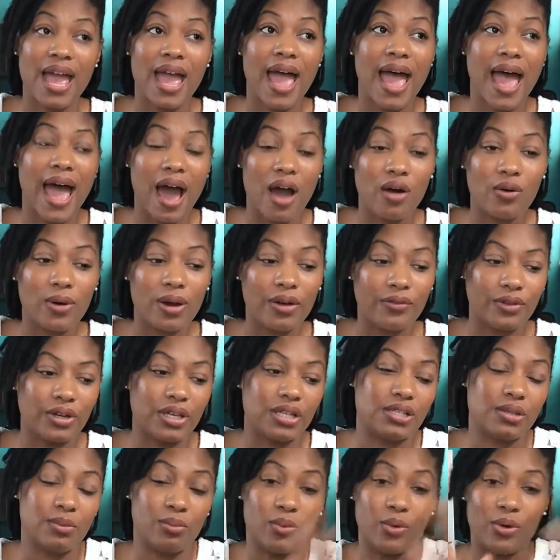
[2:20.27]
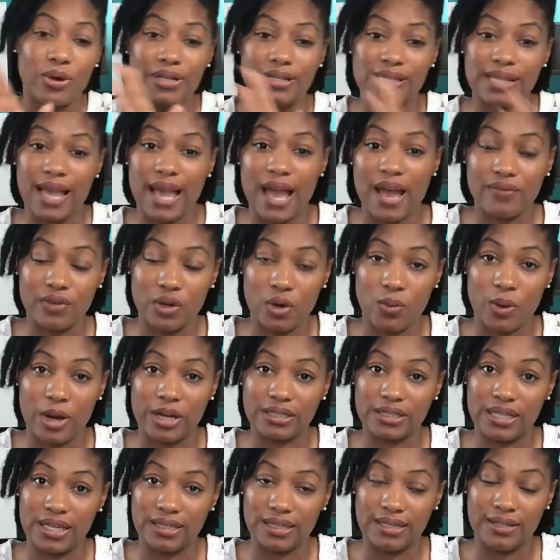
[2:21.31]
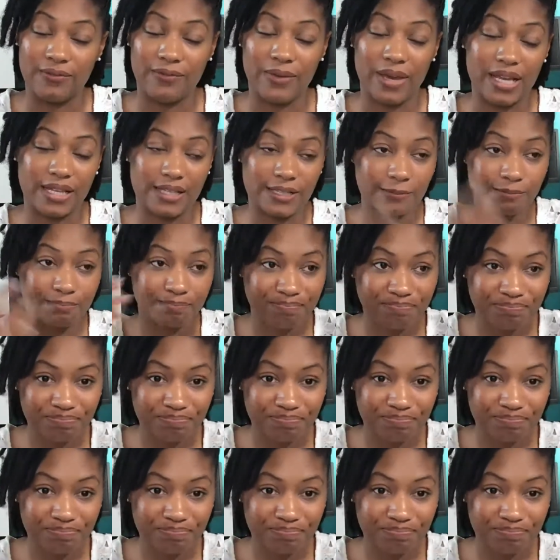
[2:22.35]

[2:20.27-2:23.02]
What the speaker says: However, it's important to have your work done in advance.